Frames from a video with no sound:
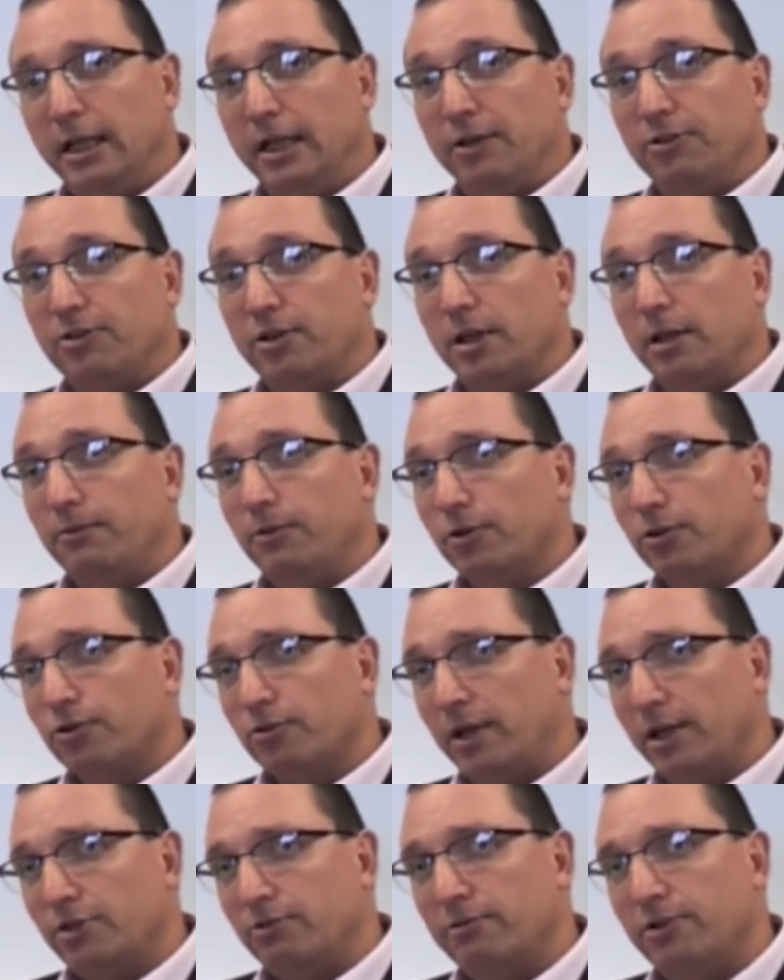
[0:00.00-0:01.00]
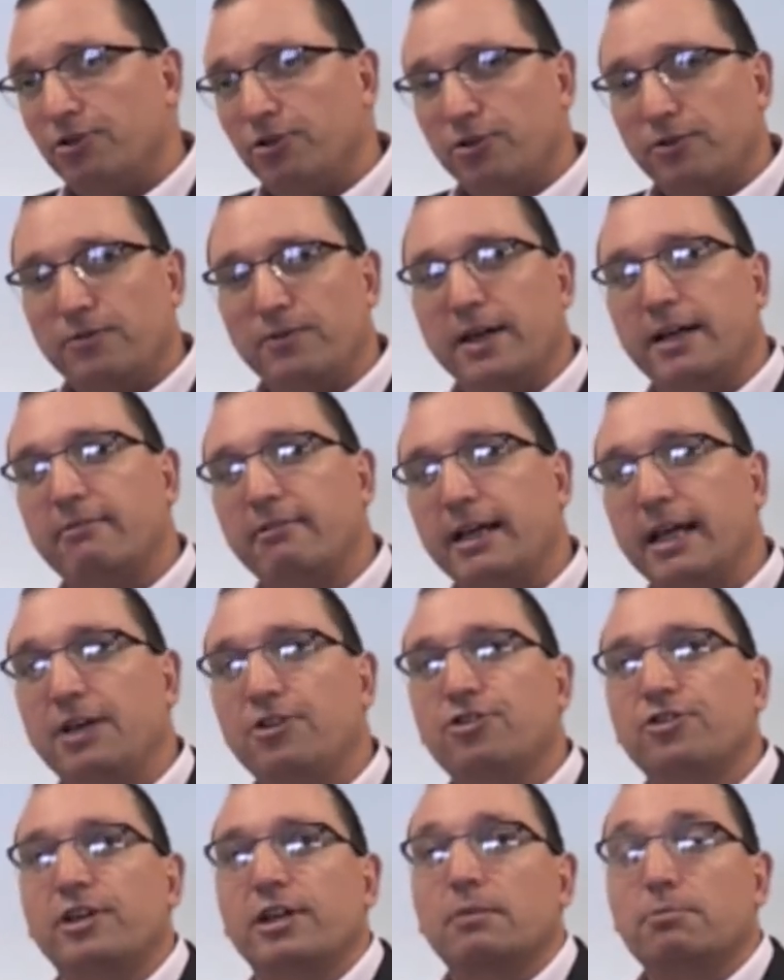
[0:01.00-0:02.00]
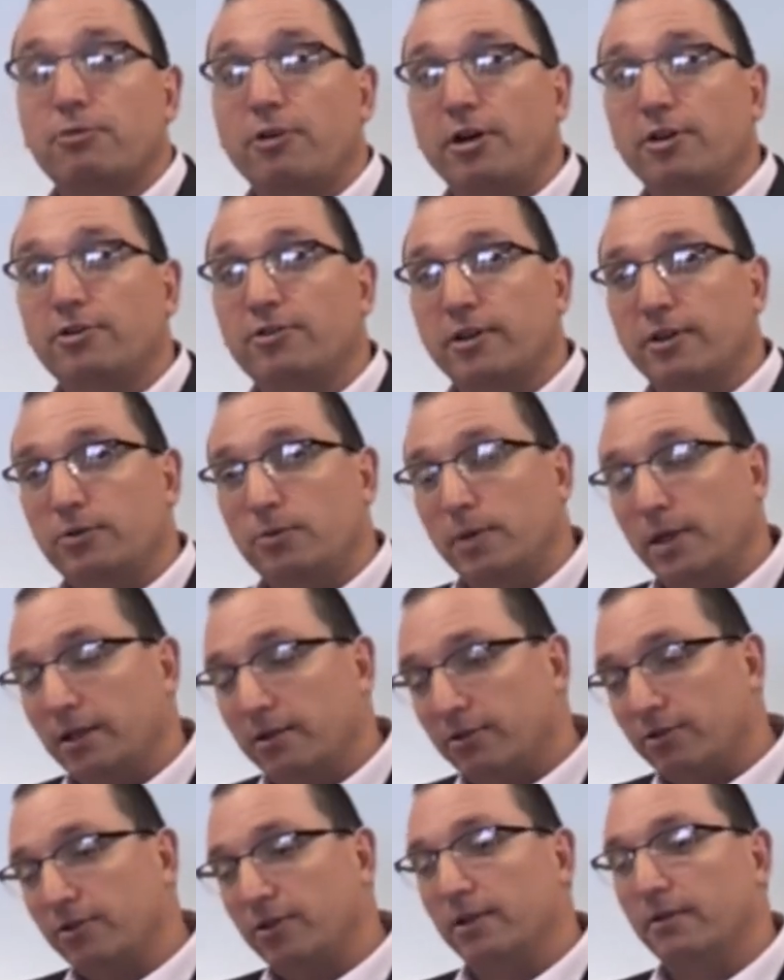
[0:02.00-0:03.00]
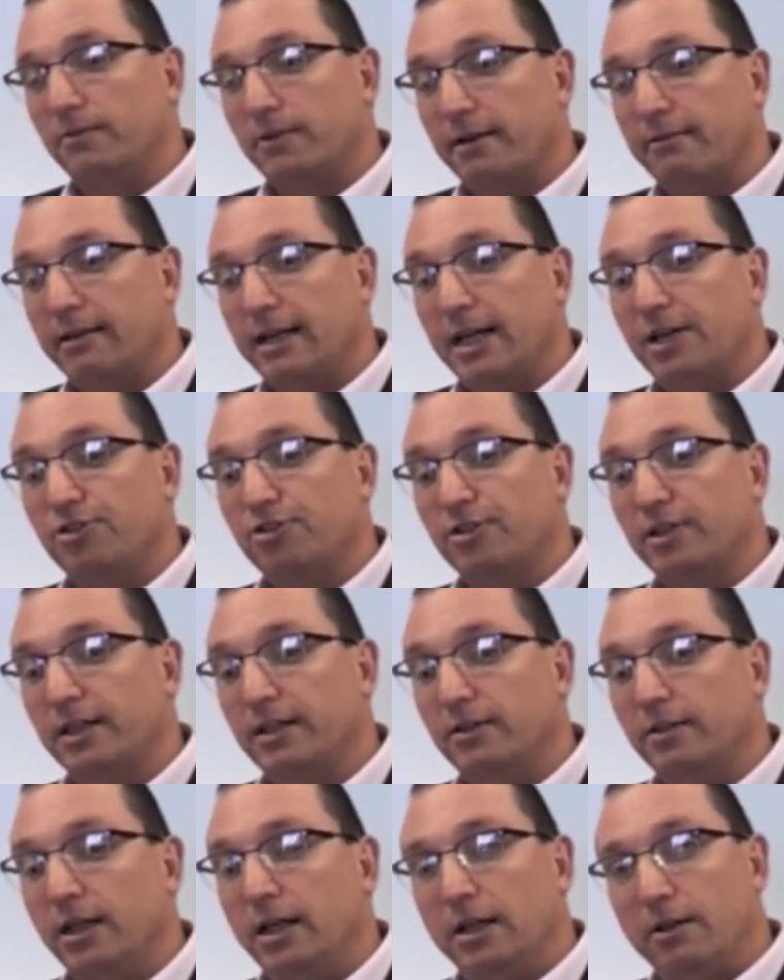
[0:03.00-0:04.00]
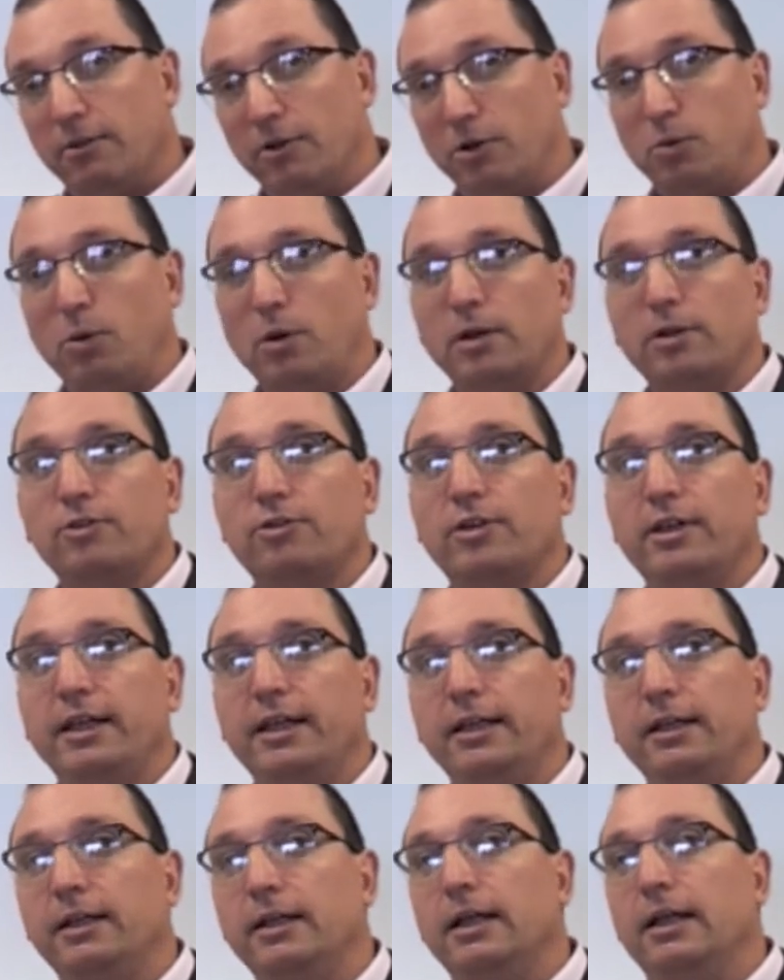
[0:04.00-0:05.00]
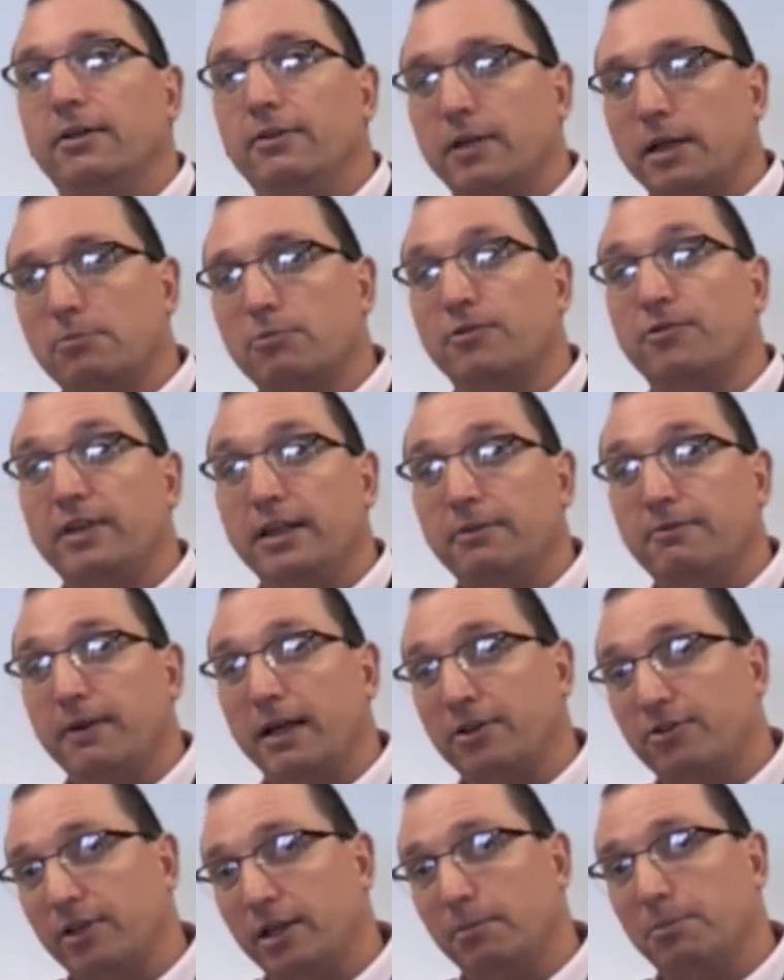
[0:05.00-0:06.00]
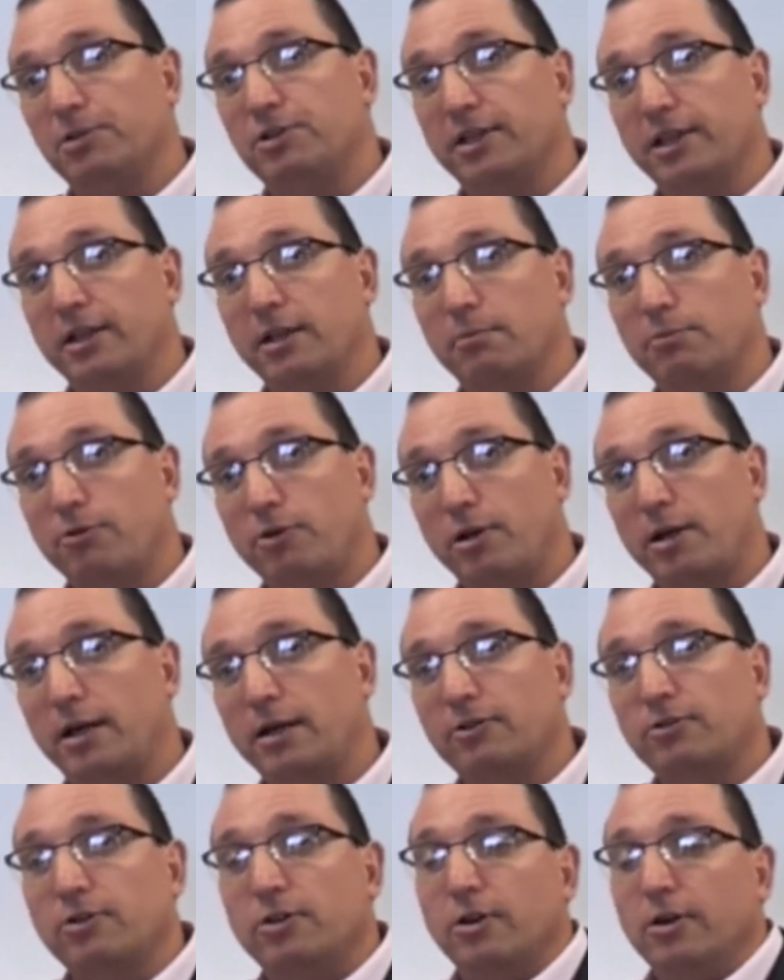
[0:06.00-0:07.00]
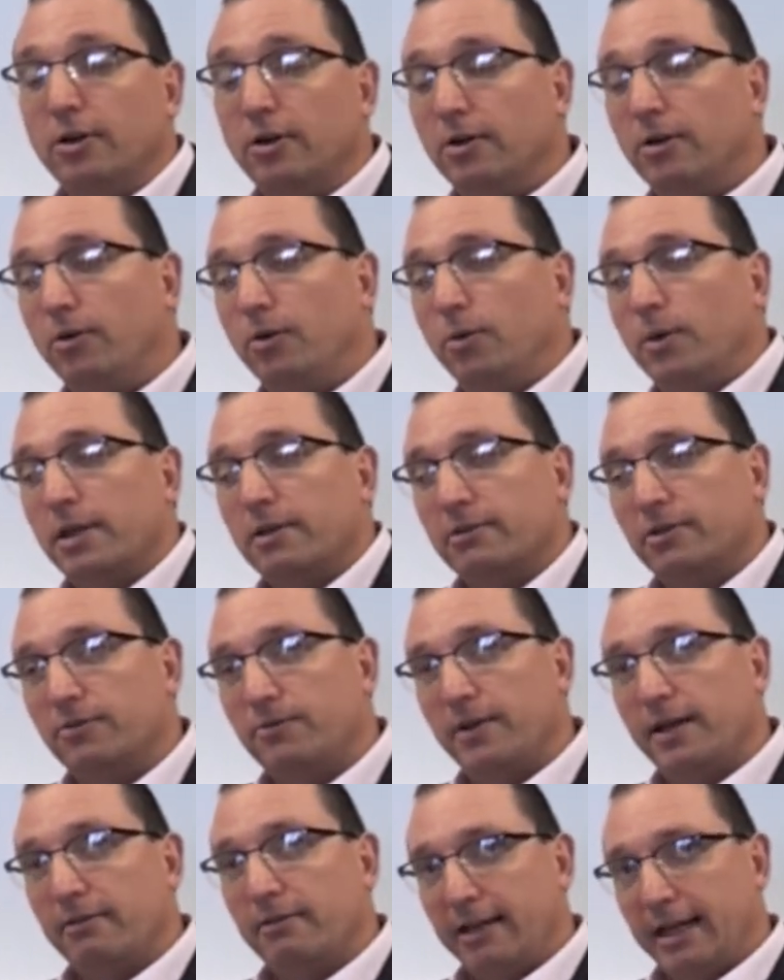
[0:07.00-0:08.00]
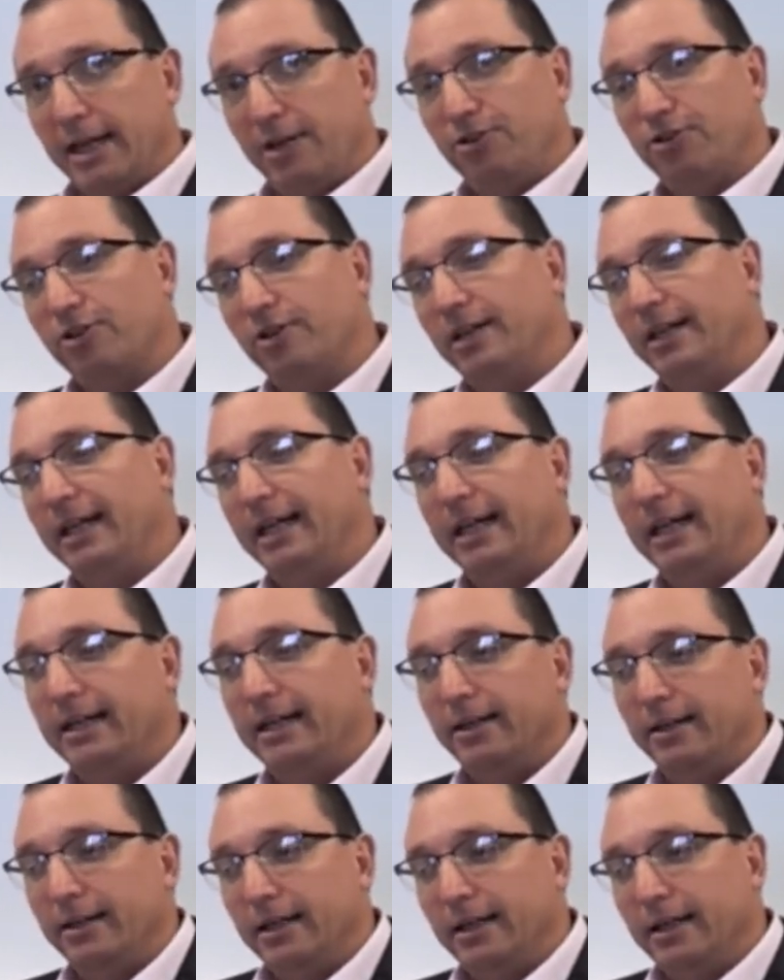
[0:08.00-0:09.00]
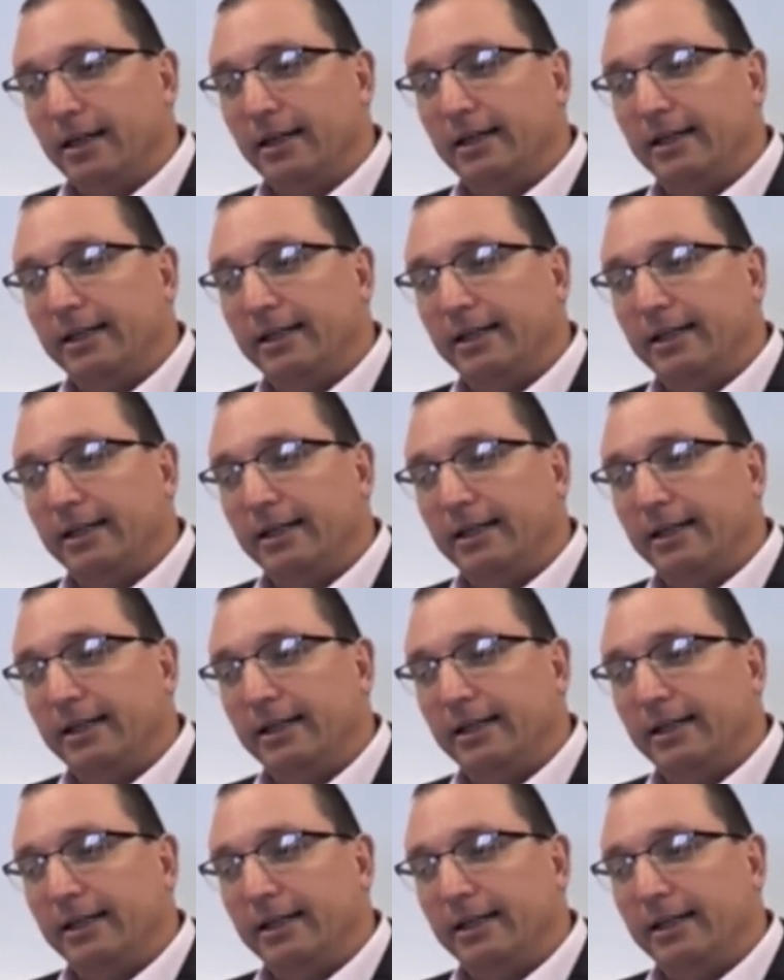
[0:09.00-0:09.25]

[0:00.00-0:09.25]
So if you're trying to reduce variation in a process, whether it's a variation in the quality, the number of defects in a particular product, or whether it's variation in